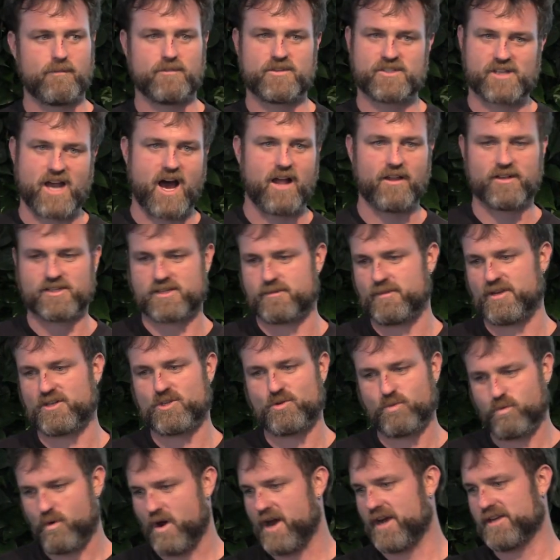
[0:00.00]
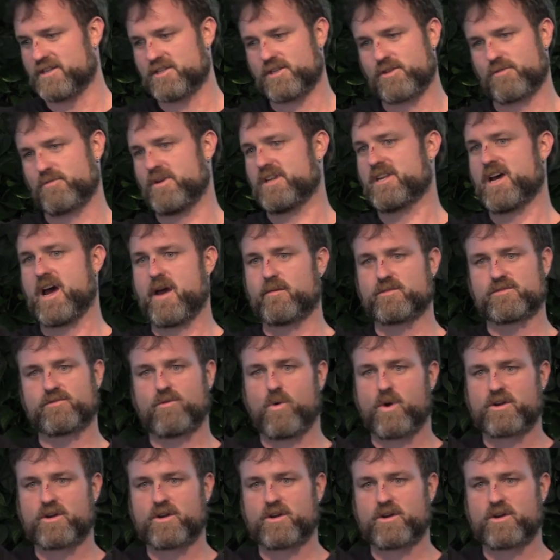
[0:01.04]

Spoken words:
Scala is going to be 2x, 3x,